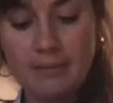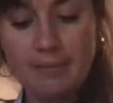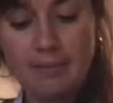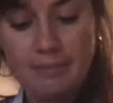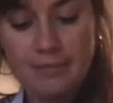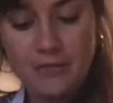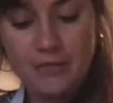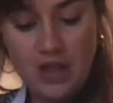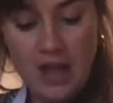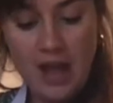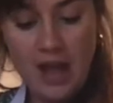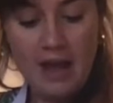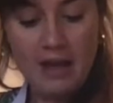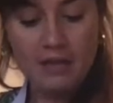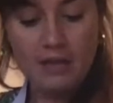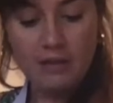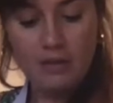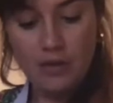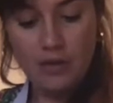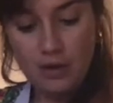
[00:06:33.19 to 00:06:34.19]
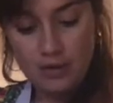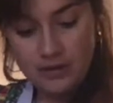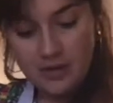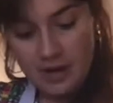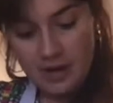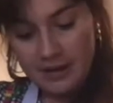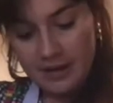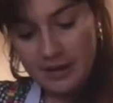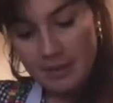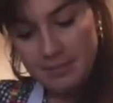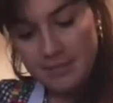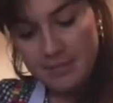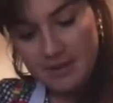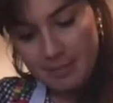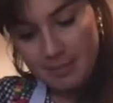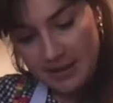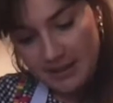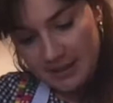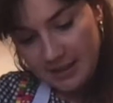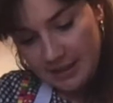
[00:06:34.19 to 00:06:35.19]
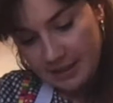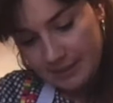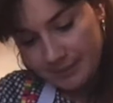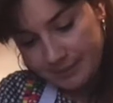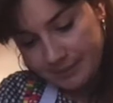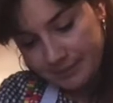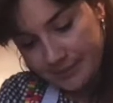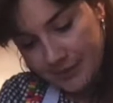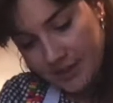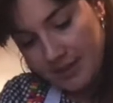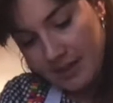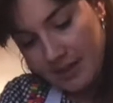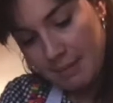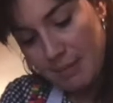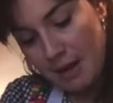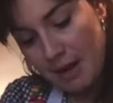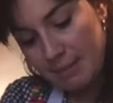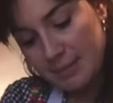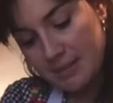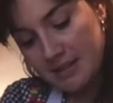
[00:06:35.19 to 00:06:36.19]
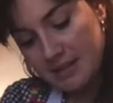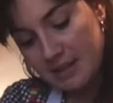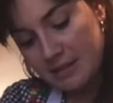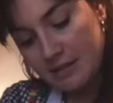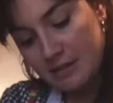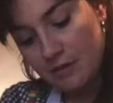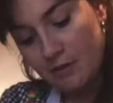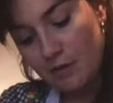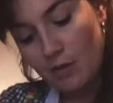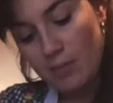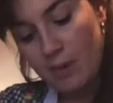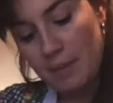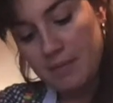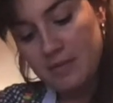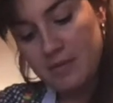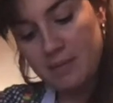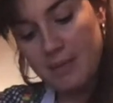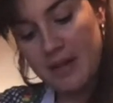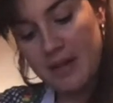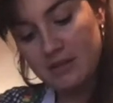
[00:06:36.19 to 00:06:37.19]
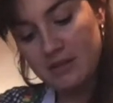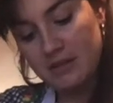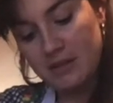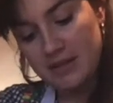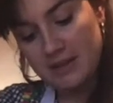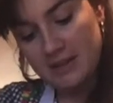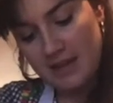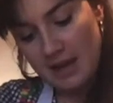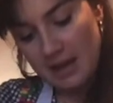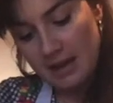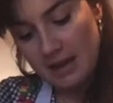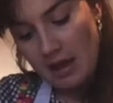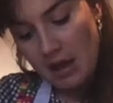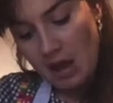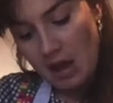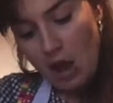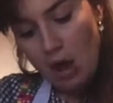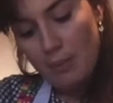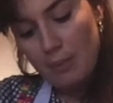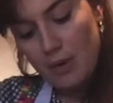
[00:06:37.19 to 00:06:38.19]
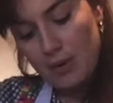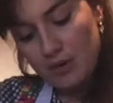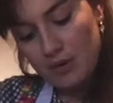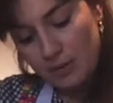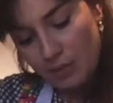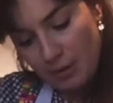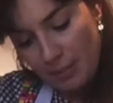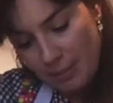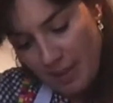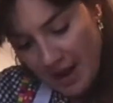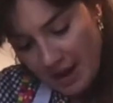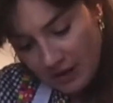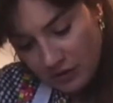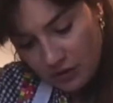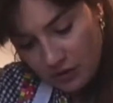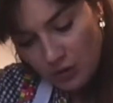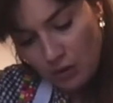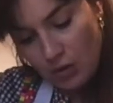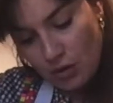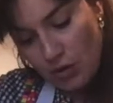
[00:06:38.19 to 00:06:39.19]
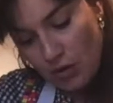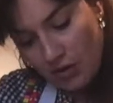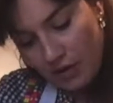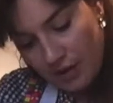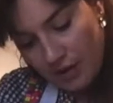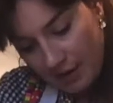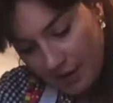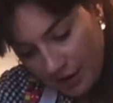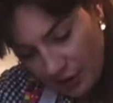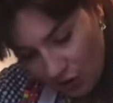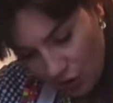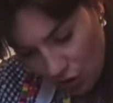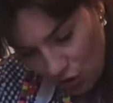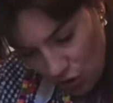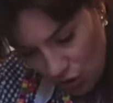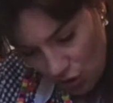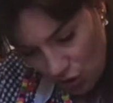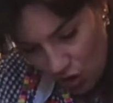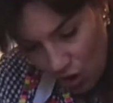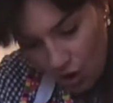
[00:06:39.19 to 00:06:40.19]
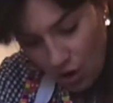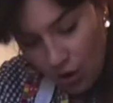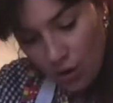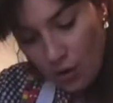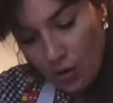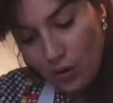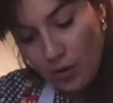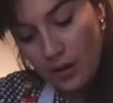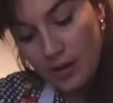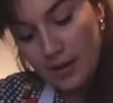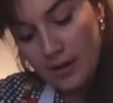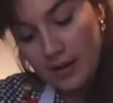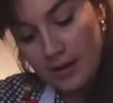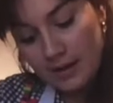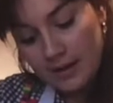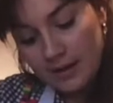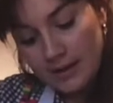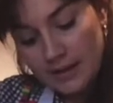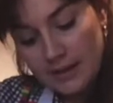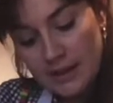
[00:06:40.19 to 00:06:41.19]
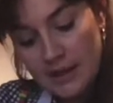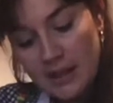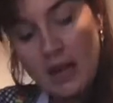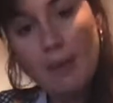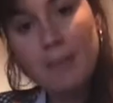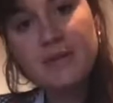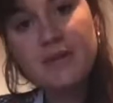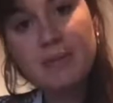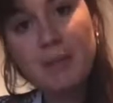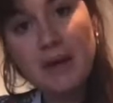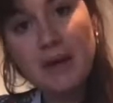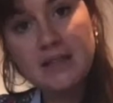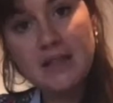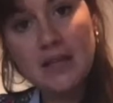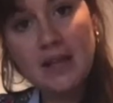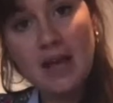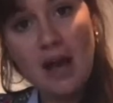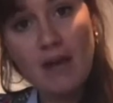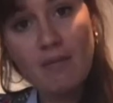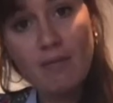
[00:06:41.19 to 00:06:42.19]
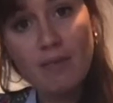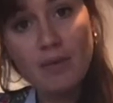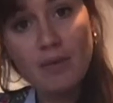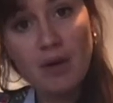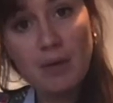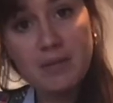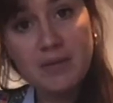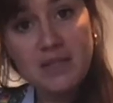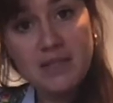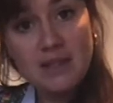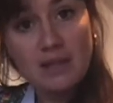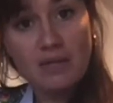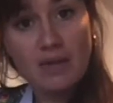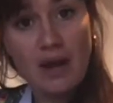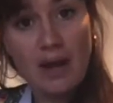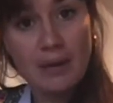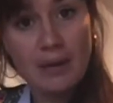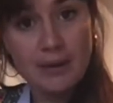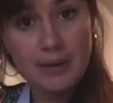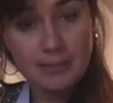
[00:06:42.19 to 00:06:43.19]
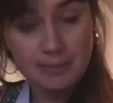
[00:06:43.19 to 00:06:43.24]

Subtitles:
check that those aren't lumps of butter, because they might be starting to form lumps of pastry instead. But you just wanna make sure that there are no lumps of butter that haven't been rubbed into the flour.